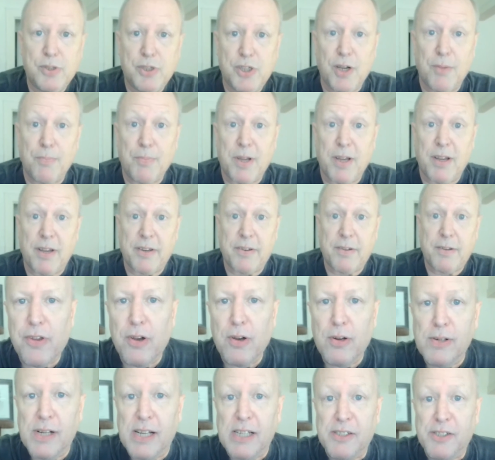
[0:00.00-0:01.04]
jump cut.
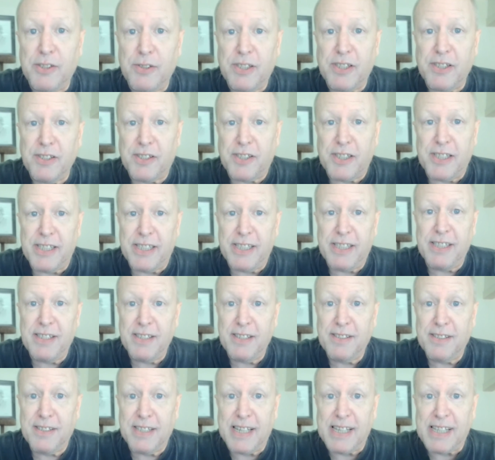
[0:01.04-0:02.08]
So as you can see,
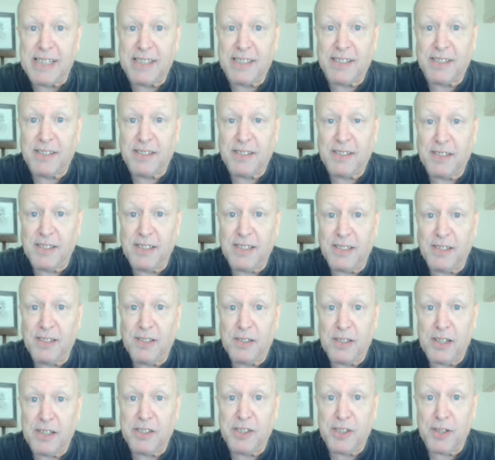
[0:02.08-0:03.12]
that's
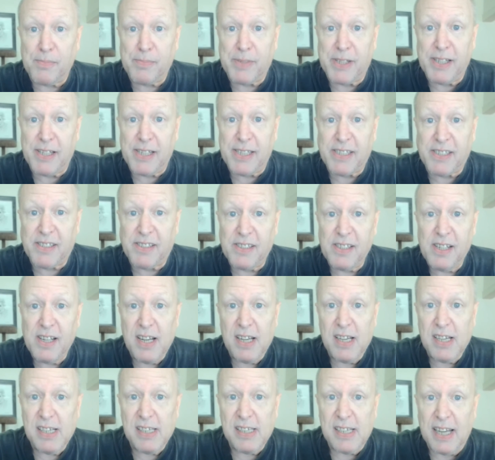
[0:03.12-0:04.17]
a jump cut.
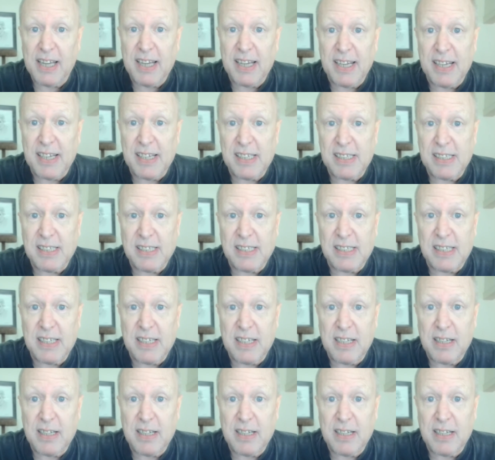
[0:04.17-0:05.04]
And,